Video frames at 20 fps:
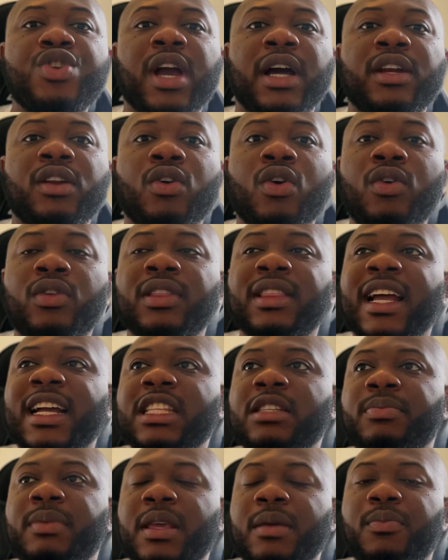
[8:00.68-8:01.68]
can
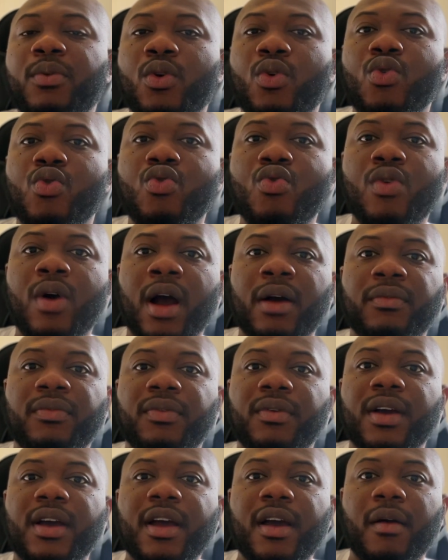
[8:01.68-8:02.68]
contact people who have
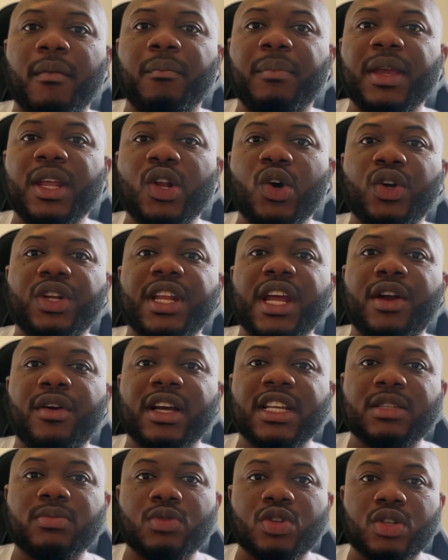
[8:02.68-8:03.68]
been on the
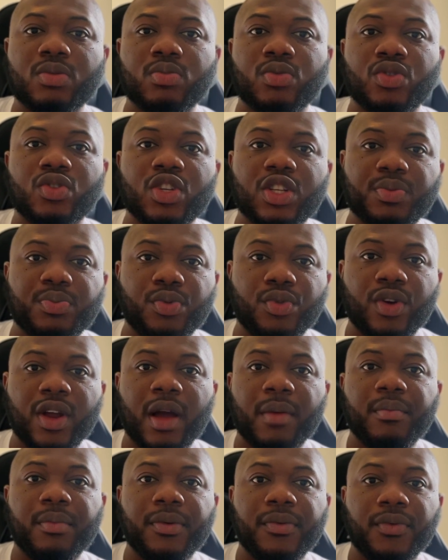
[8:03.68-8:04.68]
Erasmus Mundus
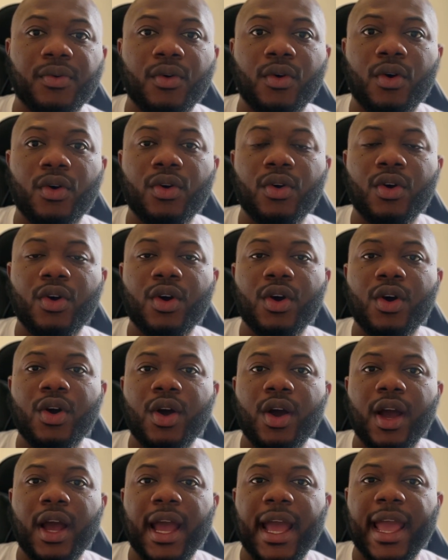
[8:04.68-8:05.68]
program before.
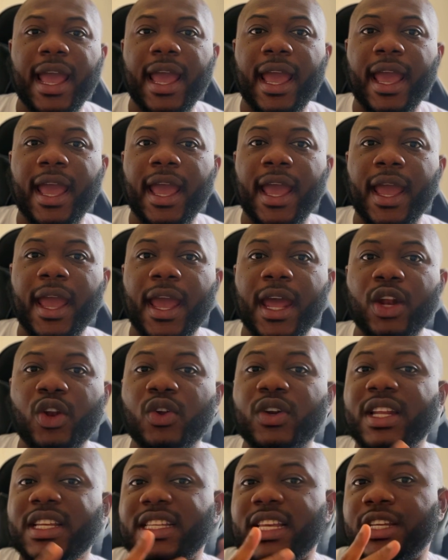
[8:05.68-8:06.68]
Not
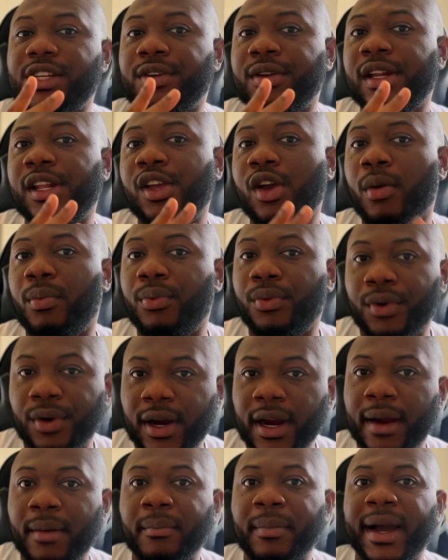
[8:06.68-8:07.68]
necessarily your
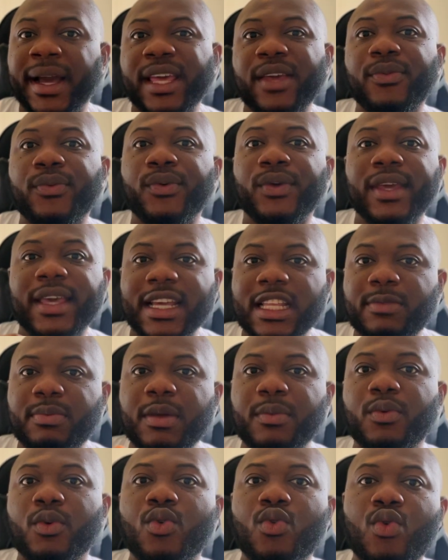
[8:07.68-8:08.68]
program, but if you get
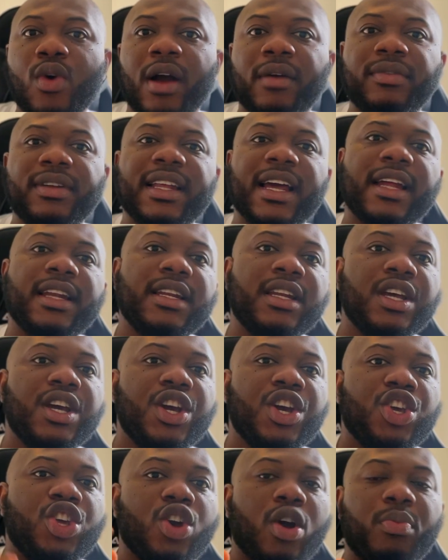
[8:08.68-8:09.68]
people who have done
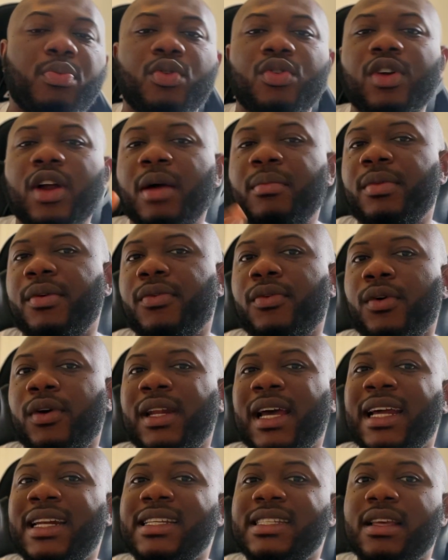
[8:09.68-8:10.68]
your program before,
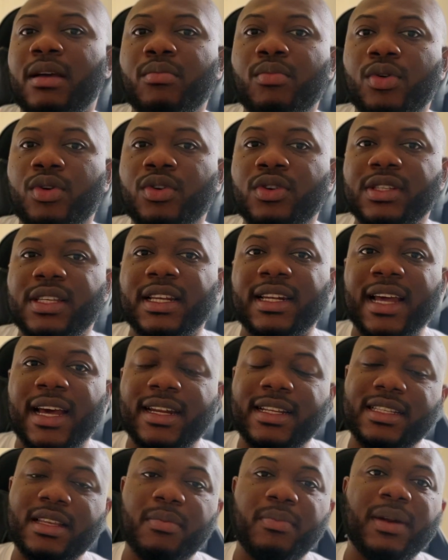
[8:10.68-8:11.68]
that is a bonus and that
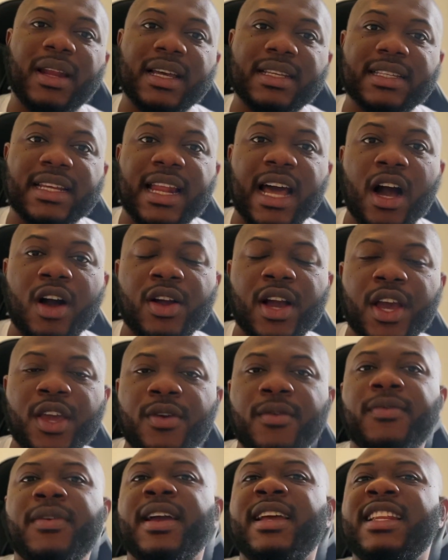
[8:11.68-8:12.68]
is a plus. And how can you
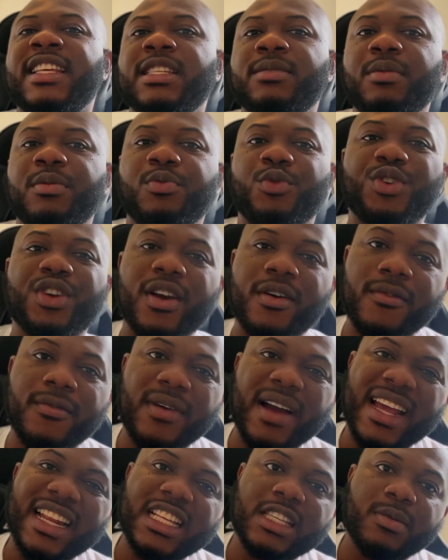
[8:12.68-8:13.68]
find these people? You can
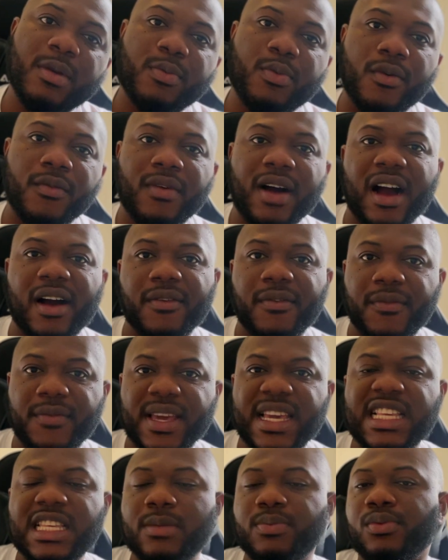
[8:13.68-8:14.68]
find these people via
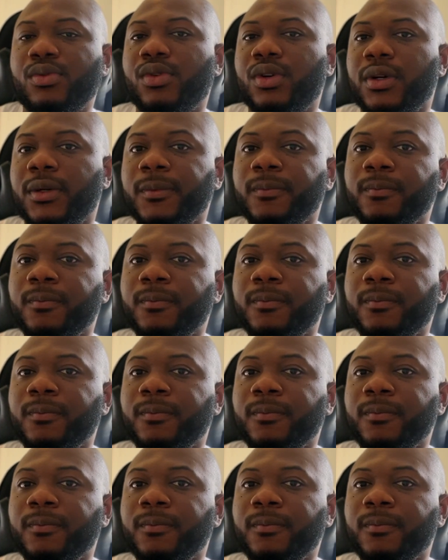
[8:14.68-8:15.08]
Facebook,